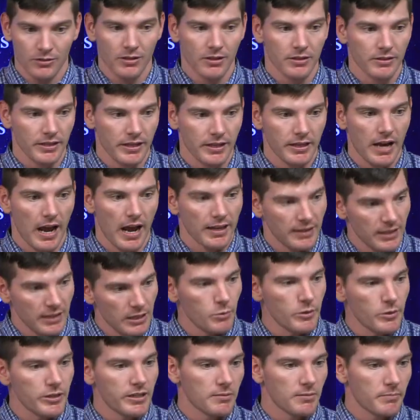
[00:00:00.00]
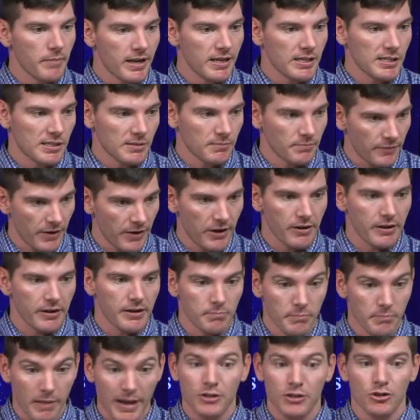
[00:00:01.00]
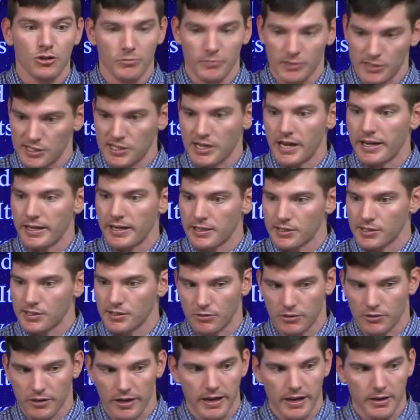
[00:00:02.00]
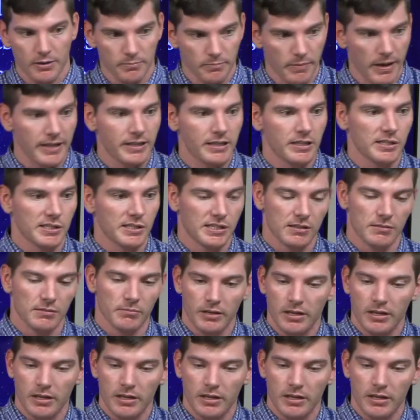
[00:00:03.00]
then I think we can make some very major mistakes, okay? Making some